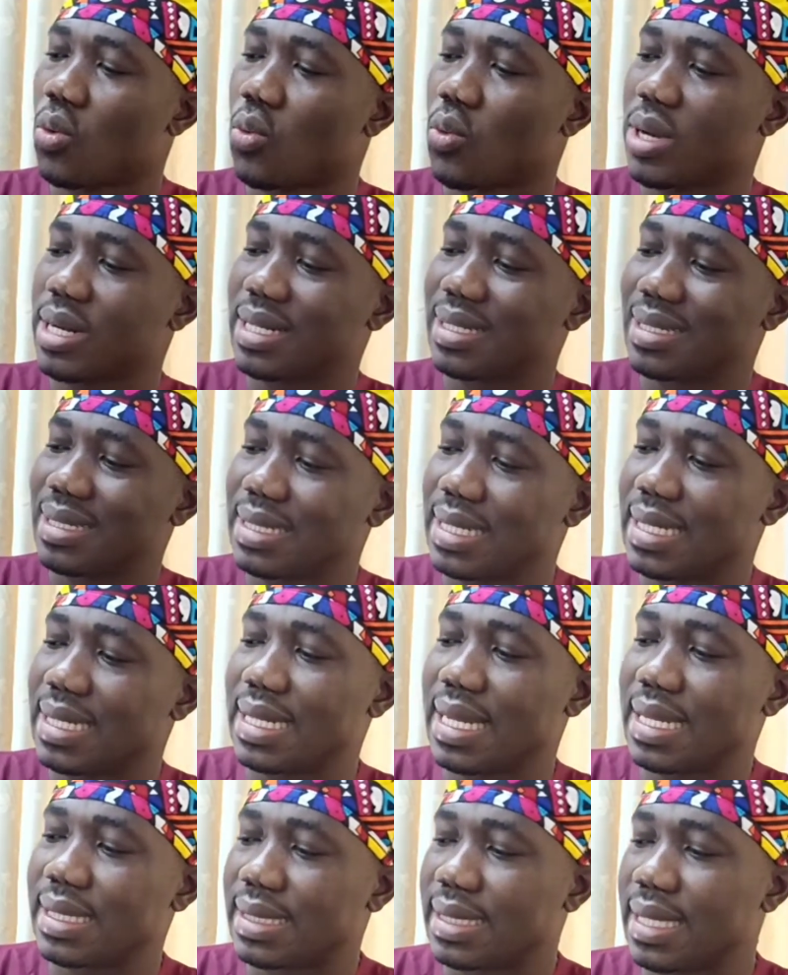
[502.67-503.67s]
When it's in
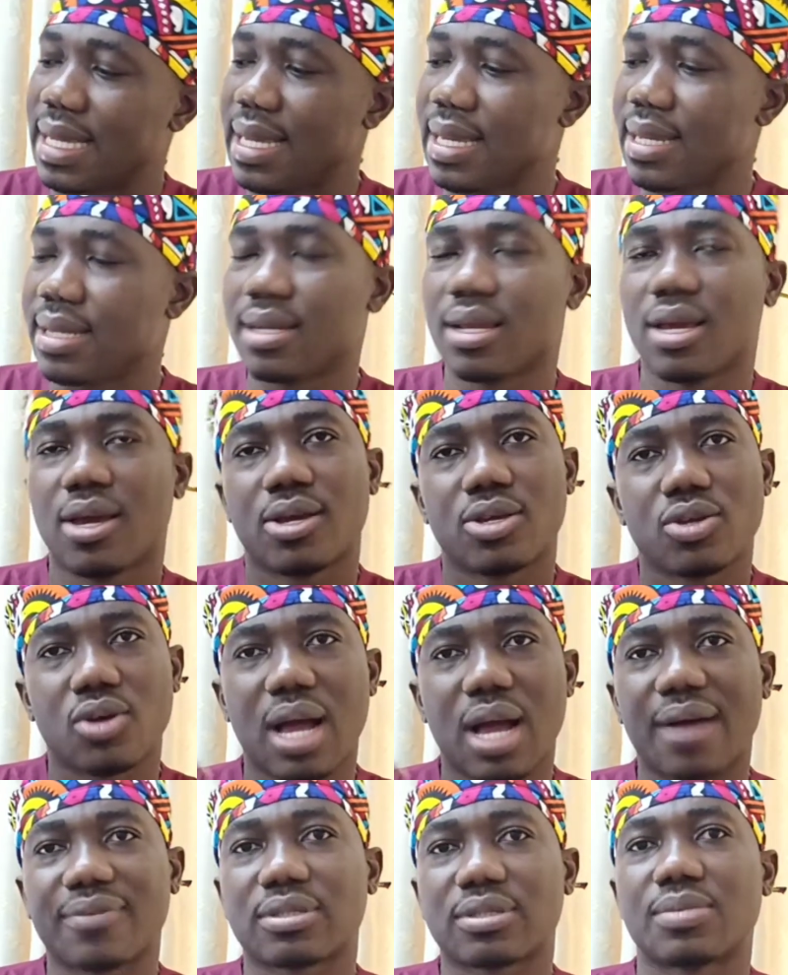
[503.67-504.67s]
the dentine, you
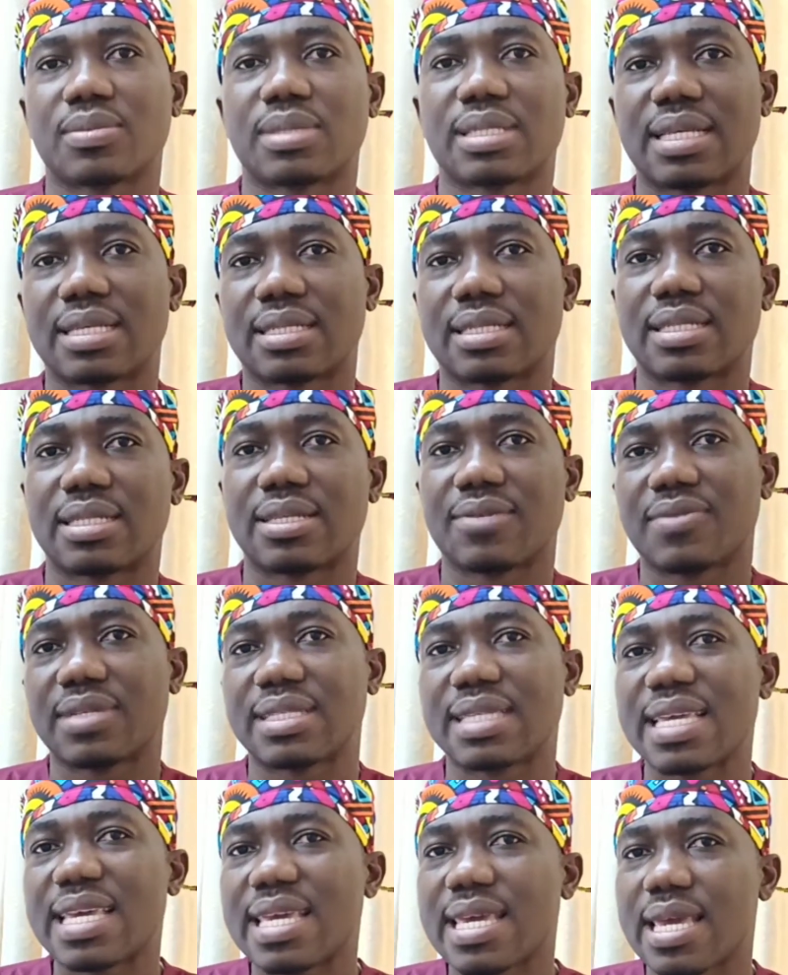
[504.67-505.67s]
have some
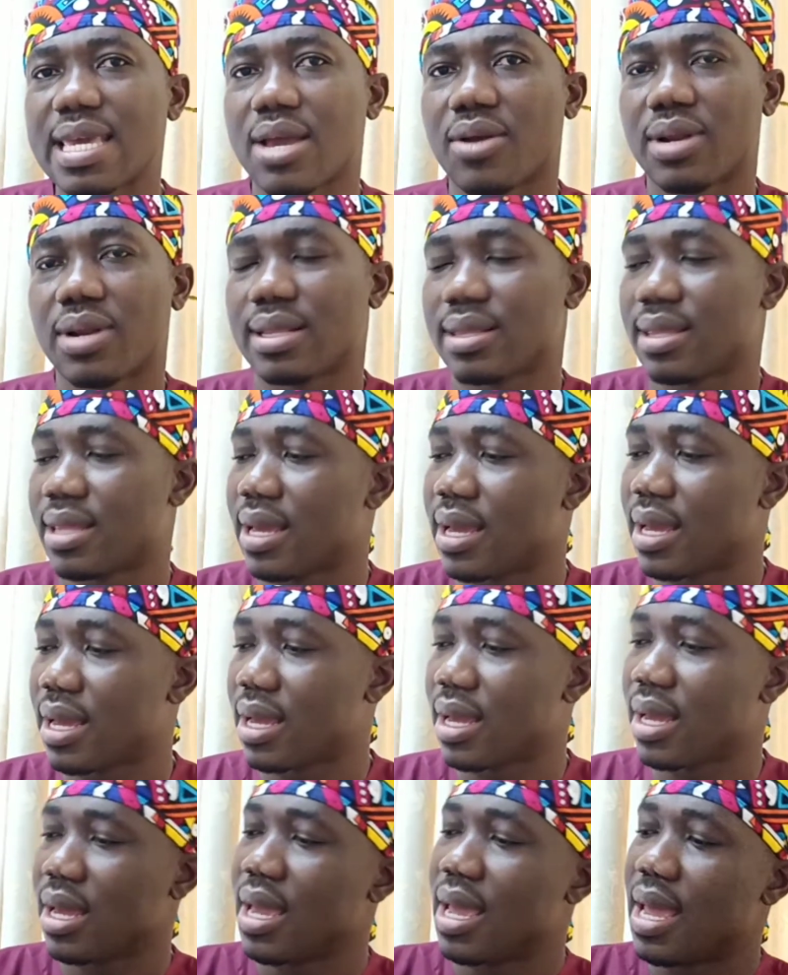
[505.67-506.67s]
sensitivity here and
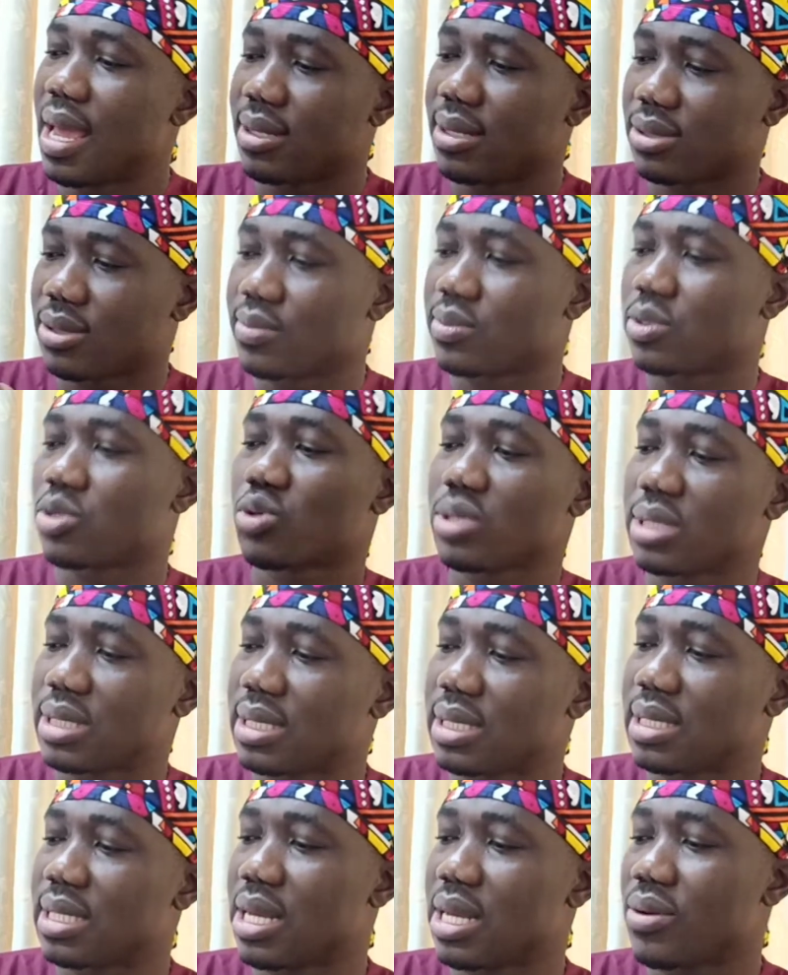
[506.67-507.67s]
there and some
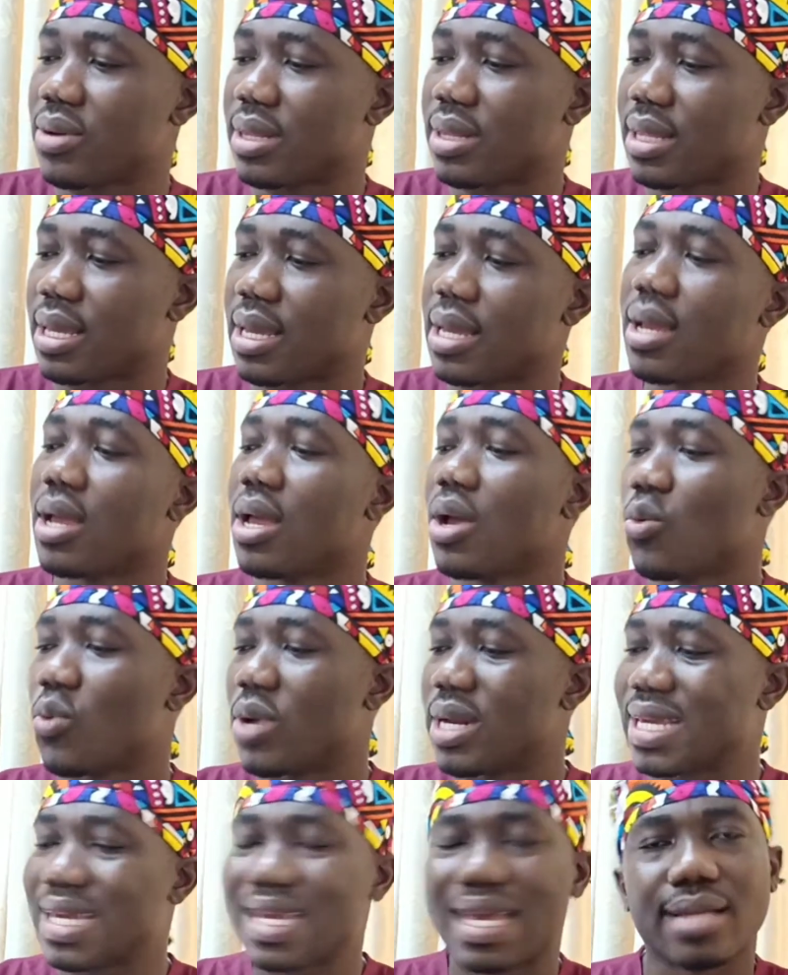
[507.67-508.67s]
twitches here and there.
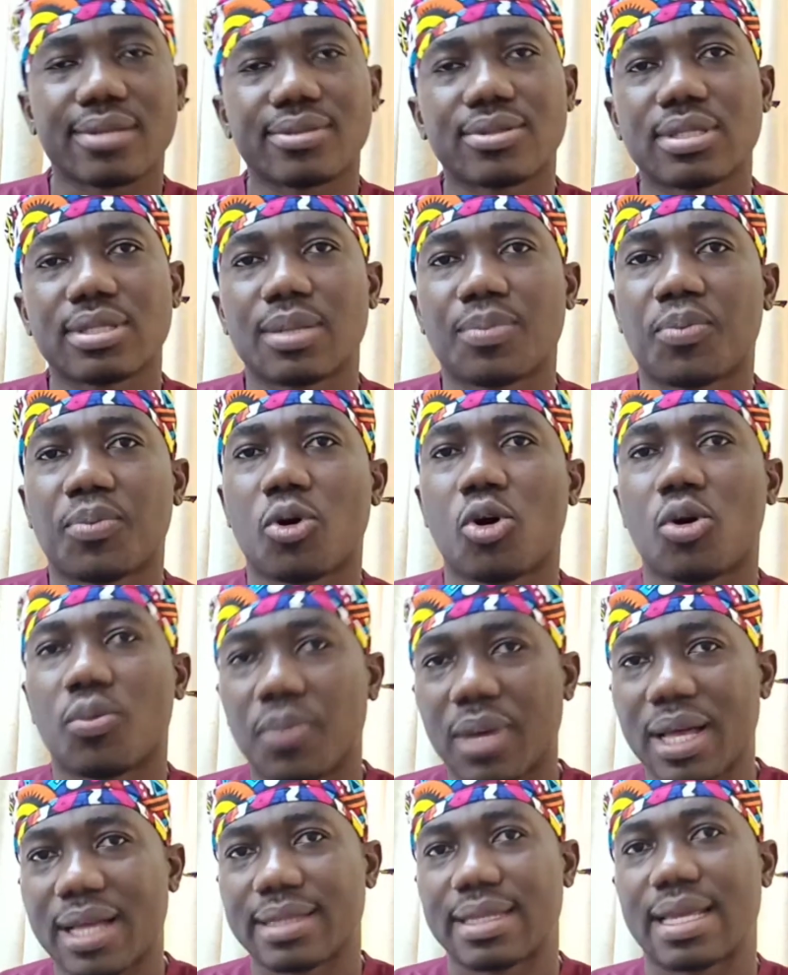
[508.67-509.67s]
When it gets to the
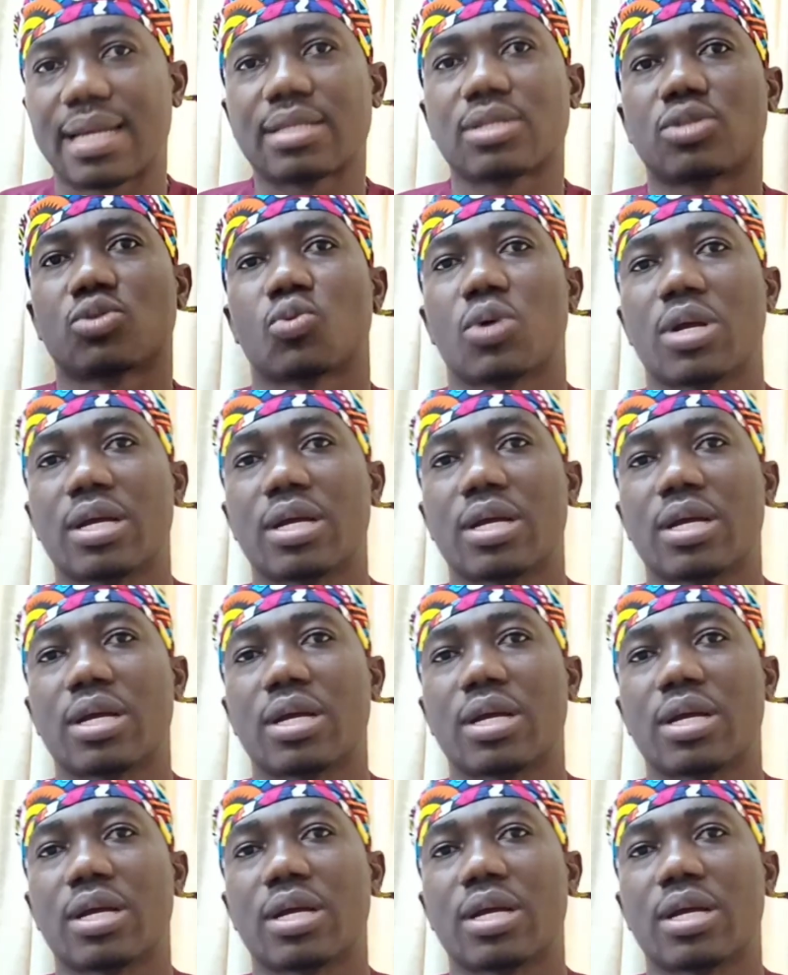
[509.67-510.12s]
pulp, that is